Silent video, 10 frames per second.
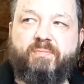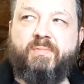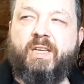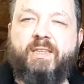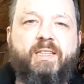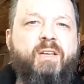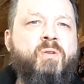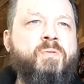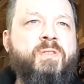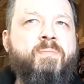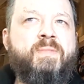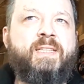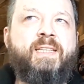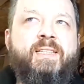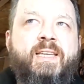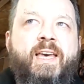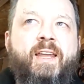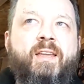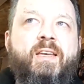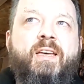I think he calls them
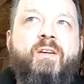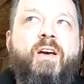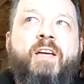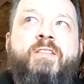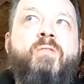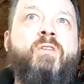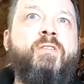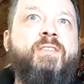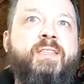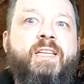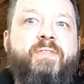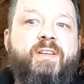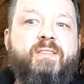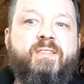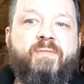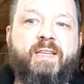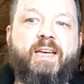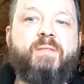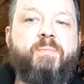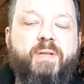T10. I don't know the significance of
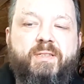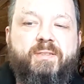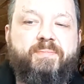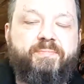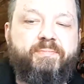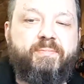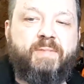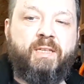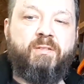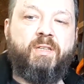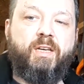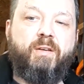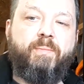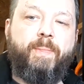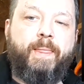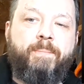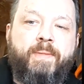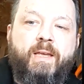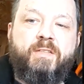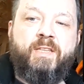that, but there you go.
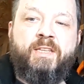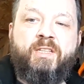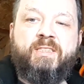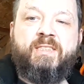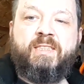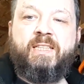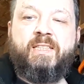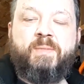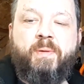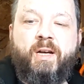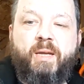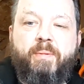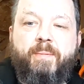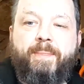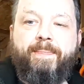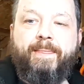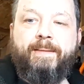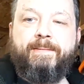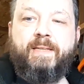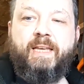So then you can see this pipe
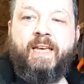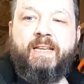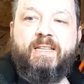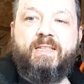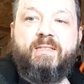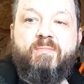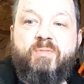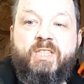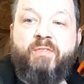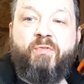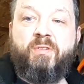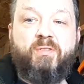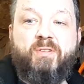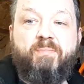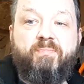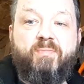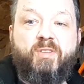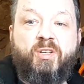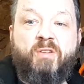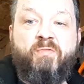in different
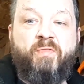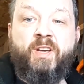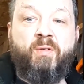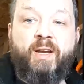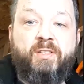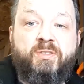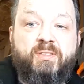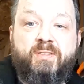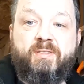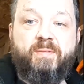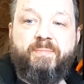configurations.